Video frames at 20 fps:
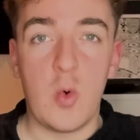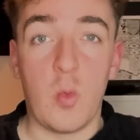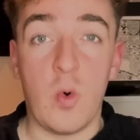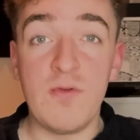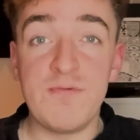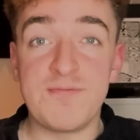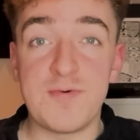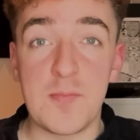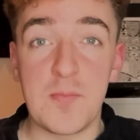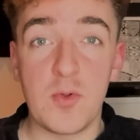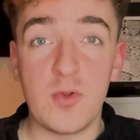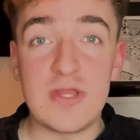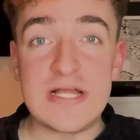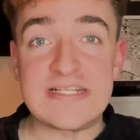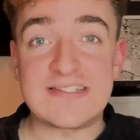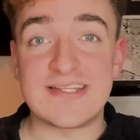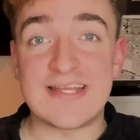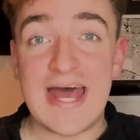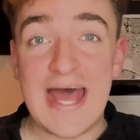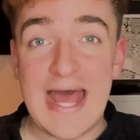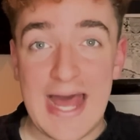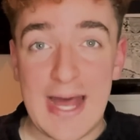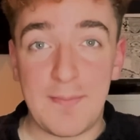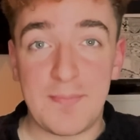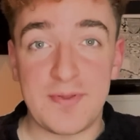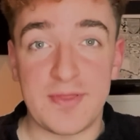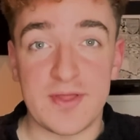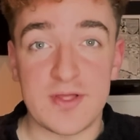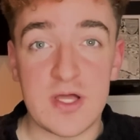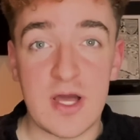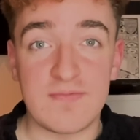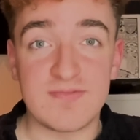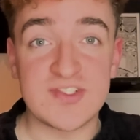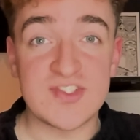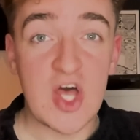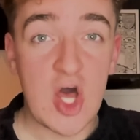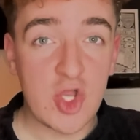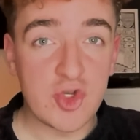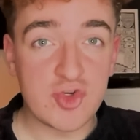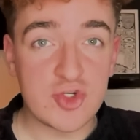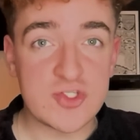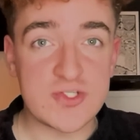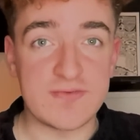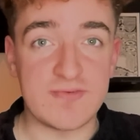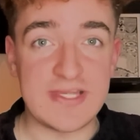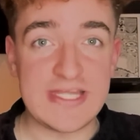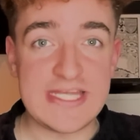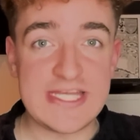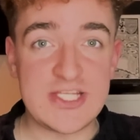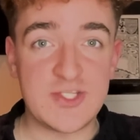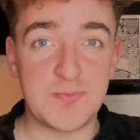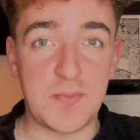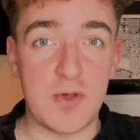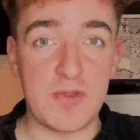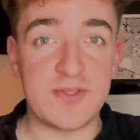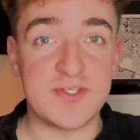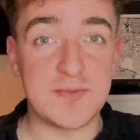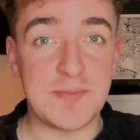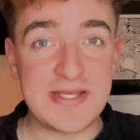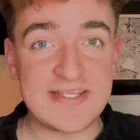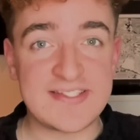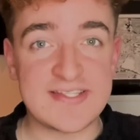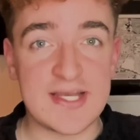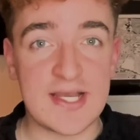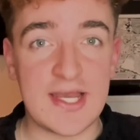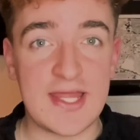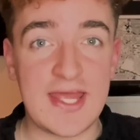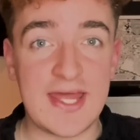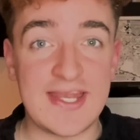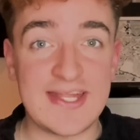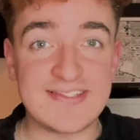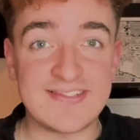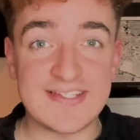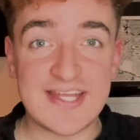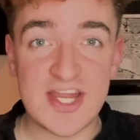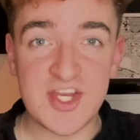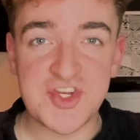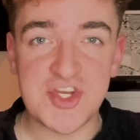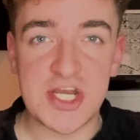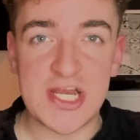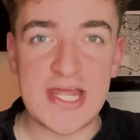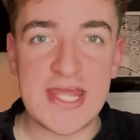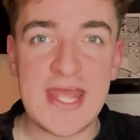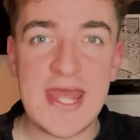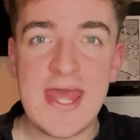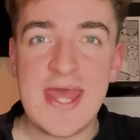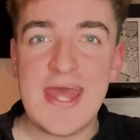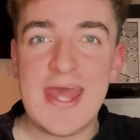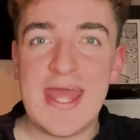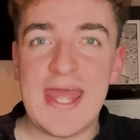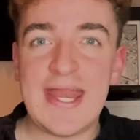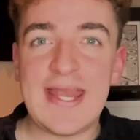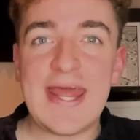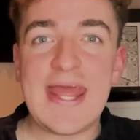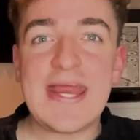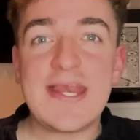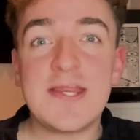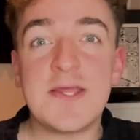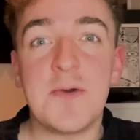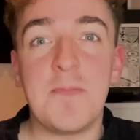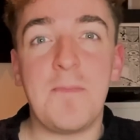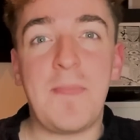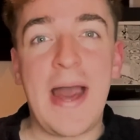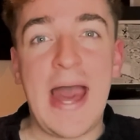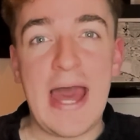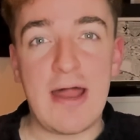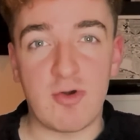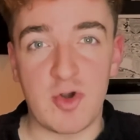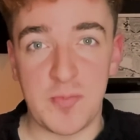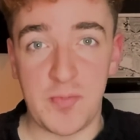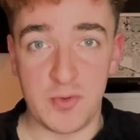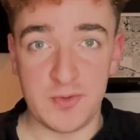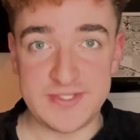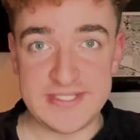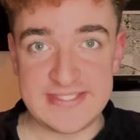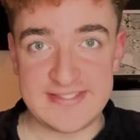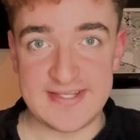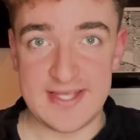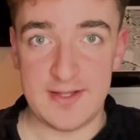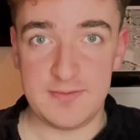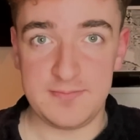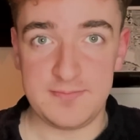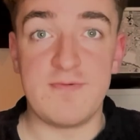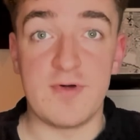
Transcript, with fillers: OneFootball is an app that covers hundreds of leagues, both domestically and internationally, in incomparable detail.